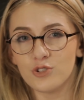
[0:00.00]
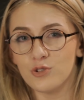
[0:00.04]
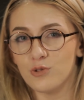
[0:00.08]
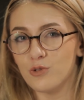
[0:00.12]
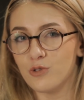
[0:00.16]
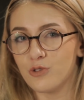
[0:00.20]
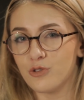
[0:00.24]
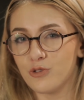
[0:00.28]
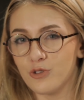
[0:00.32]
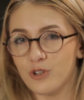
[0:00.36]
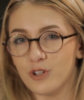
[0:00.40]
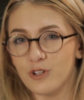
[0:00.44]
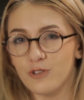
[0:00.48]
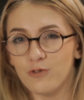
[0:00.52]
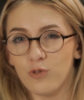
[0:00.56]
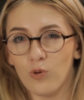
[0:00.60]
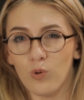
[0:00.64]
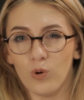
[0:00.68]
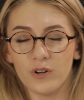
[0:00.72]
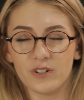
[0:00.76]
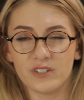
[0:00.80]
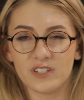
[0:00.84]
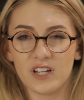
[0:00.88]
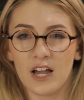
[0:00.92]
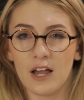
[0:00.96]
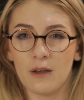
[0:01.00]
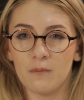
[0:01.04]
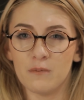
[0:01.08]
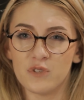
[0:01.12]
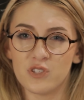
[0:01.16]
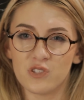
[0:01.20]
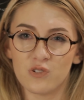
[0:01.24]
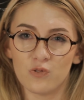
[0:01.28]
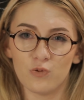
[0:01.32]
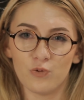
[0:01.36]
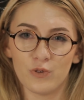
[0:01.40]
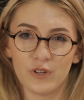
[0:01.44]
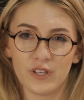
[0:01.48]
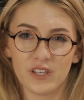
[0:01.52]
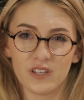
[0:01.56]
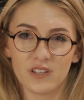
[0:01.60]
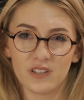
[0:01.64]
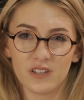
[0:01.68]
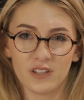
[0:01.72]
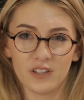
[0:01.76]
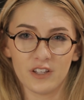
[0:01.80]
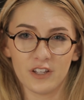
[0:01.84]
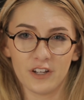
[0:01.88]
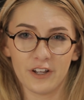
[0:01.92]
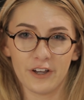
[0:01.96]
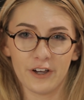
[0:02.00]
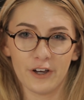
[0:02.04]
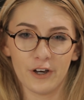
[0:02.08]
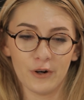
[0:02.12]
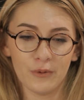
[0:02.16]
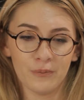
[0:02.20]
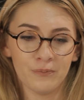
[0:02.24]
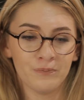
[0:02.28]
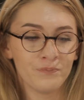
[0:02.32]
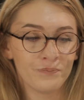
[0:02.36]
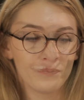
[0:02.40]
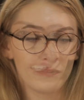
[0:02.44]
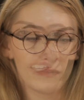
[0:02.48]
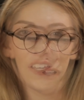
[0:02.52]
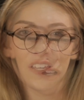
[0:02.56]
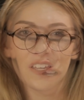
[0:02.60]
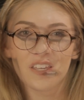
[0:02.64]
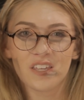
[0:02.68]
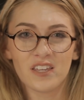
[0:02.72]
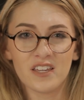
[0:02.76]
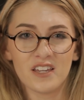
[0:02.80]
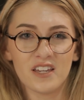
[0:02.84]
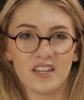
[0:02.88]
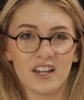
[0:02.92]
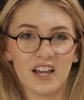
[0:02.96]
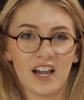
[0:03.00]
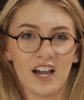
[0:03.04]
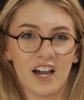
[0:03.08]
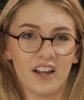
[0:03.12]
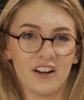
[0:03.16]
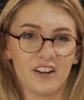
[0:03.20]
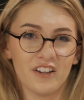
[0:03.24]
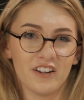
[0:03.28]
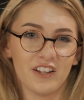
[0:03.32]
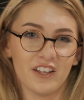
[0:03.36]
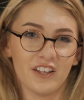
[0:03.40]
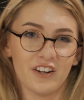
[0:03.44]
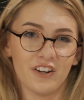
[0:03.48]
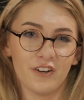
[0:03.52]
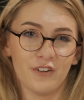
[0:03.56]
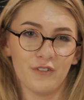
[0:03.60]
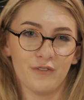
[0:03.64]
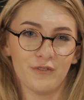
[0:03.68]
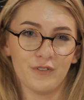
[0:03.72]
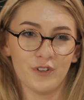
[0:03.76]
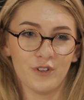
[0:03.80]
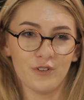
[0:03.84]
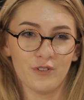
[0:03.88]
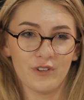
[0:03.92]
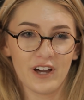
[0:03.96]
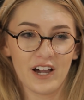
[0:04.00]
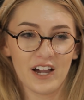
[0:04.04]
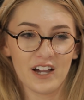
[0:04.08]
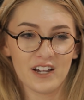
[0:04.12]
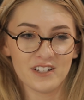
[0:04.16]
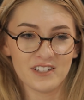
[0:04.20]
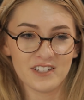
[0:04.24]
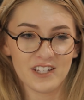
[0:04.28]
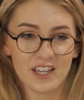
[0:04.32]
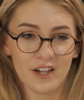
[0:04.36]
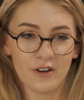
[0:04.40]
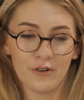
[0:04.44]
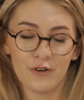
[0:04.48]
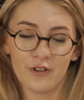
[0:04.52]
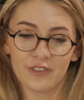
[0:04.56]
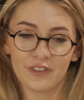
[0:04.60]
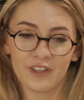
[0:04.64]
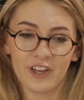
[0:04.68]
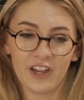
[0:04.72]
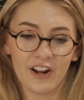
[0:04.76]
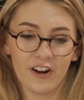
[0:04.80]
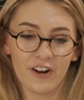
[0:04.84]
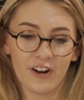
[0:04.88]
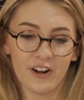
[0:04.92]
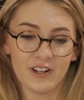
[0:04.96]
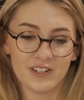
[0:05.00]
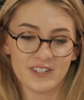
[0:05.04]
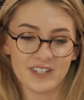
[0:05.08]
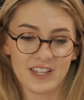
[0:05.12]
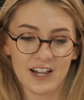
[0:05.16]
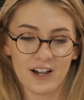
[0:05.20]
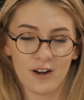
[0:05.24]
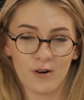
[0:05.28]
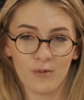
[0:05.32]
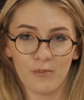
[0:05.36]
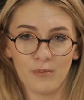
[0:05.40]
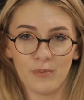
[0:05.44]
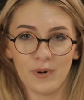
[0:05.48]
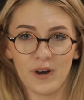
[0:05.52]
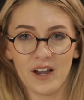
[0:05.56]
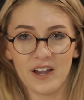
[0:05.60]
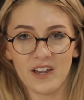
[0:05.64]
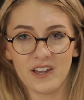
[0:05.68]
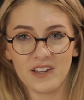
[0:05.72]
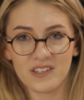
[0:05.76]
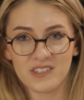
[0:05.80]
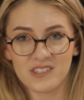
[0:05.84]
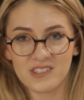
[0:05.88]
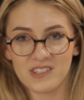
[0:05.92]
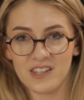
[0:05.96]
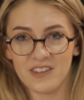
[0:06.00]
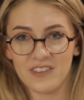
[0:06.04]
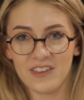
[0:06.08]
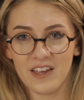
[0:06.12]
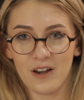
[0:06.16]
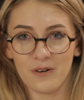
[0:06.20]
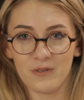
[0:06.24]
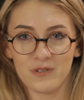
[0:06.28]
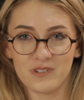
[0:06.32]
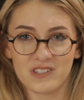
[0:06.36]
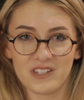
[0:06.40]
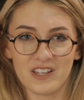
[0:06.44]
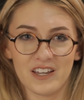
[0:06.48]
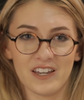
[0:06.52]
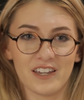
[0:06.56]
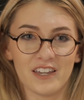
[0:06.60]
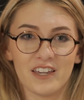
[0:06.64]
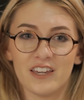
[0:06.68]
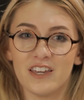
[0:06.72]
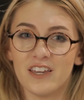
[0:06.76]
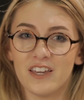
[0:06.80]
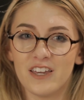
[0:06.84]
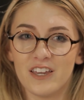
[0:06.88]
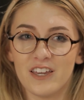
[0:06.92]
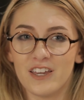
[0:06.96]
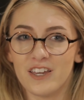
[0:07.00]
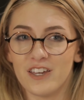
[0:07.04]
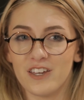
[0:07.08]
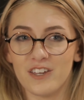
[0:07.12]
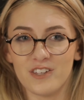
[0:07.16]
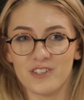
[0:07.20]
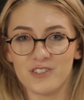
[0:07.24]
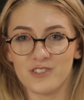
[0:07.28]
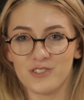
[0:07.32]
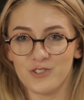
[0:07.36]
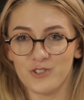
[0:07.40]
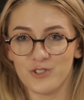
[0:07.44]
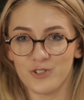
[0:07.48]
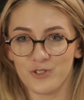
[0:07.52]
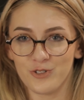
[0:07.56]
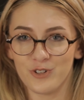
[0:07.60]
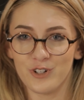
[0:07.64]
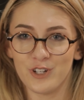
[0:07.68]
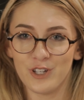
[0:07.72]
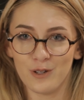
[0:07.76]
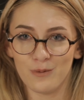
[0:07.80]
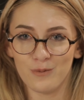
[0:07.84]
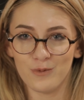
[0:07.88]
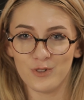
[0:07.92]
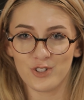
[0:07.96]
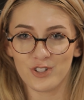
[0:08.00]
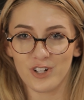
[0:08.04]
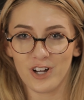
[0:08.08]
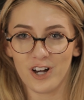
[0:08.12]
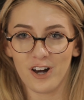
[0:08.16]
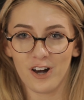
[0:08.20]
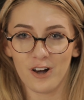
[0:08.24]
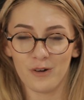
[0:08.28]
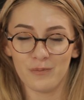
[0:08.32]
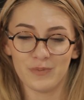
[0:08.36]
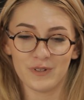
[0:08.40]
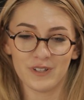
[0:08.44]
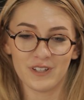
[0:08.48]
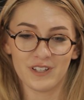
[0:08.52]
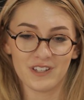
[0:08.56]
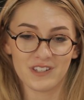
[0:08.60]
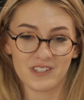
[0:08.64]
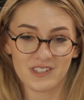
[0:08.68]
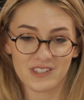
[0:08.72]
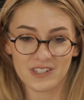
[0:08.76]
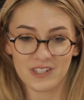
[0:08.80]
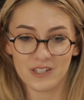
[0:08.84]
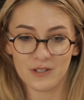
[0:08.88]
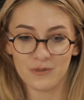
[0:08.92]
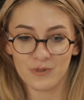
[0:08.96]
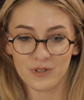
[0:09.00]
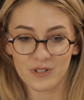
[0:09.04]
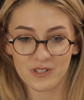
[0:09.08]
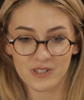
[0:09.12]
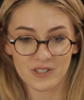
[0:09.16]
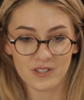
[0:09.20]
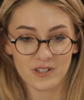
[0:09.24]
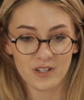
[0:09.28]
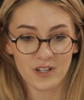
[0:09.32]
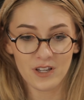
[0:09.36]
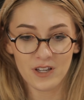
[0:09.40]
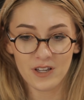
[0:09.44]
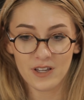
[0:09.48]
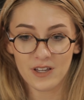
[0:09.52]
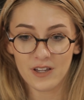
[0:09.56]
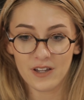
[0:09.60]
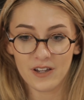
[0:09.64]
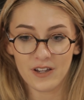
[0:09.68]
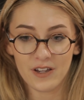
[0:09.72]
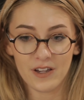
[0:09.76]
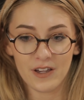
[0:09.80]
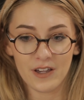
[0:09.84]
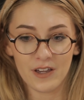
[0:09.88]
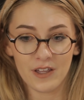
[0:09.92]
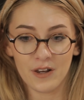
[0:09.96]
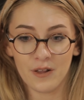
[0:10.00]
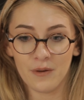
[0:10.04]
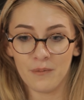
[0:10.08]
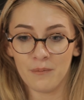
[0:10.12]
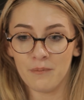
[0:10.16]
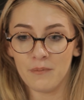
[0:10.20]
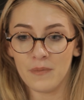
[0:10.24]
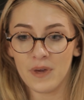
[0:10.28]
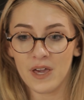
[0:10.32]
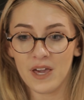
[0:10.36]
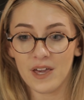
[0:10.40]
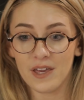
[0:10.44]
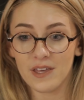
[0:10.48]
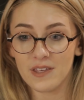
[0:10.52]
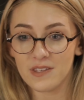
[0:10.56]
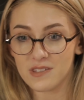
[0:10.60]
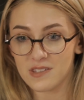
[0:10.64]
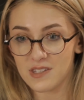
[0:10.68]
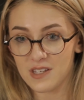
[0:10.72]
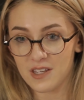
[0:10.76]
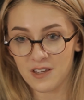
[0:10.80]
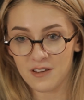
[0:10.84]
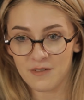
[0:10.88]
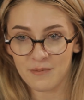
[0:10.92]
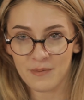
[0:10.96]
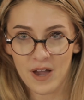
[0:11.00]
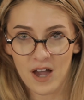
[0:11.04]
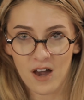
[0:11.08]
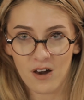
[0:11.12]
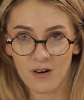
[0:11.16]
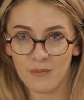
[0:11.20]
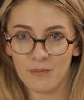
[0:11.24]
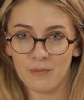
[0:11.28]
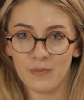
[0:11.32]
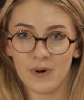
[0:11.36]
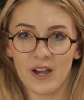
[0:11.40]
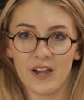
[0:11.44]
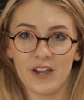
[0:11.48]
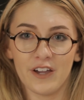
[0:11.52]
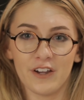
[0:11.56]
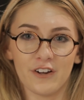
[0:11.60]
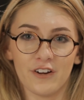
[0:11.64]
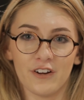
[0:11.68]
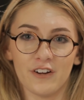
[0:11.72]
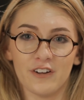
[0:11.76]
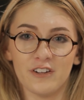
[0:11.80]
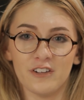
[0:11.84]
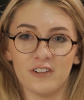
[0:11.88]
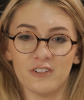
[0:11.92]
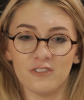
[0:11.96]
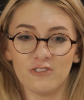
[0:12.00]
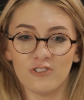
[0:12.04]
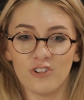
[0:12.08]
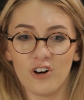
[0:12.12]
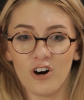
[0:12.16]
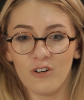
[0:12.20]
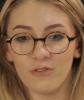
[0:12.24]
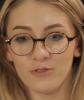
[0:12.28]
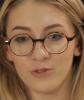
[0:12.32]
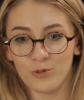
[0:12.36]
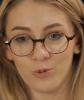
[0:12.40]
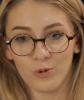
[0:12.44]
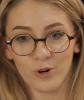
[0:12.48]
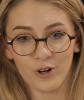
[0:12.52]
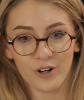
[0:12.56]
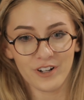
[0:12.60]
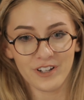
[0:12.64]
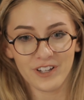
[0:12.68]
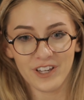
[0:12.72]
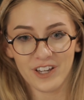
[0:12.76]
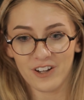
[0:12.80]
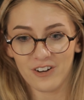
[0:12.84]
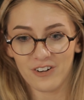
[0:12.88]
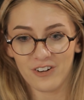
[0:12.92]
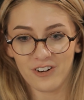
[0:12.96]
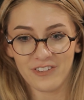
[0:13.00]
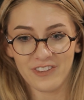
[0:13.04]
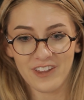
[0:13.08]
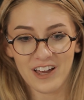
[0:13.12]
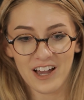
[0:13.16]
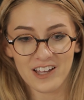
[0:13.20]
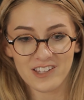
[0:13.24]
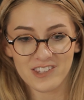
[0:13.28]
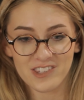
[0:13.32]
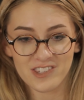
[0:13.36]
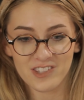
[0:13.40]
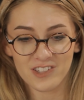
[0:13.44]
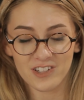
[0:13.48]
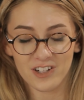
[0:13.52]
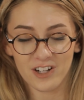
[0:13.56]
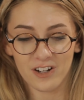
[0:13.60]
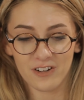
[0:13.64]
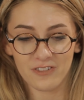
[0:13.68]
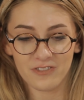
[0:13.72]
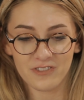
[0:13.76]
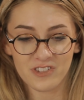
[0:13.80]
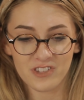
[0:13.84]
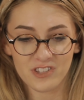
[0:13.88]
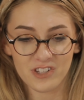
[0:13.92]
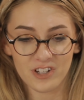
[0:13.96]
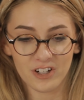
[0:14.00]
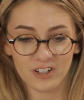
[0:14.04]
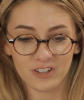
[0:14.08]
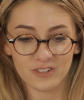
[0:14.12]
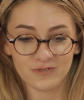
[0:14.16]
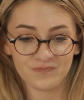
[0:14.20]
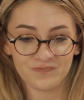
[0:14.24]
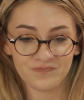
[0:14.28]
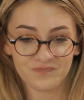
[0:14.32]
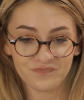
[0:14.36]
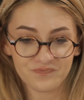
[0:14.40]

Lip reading: 3, 4 times a week, you know. He had an interview that day with Carytown Bikes, and that was like his dream job because he was an amazing mountain biker and he loved working on that stuff. So